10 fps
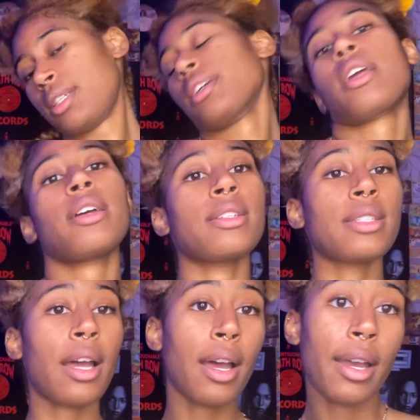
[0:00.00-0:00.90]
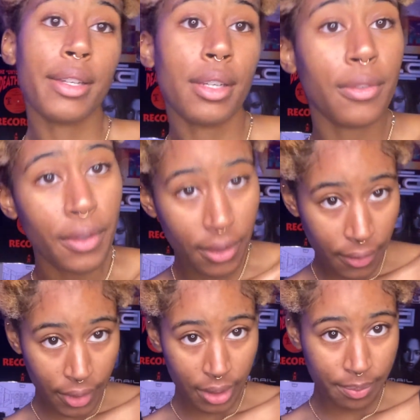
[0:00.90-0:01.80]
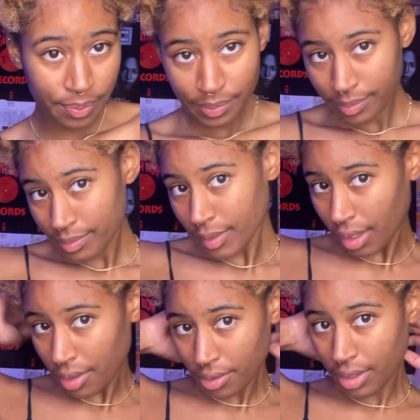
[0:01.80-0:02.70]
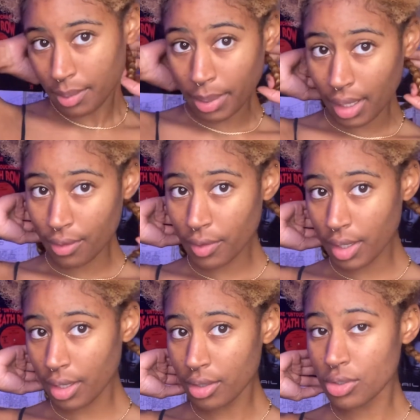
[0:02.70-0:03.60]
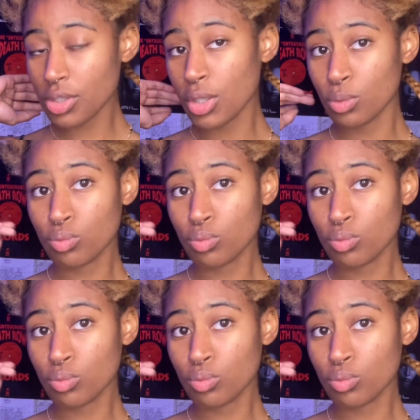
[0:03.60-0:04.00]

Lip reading: because I did it for the free, other than paying for the hair. So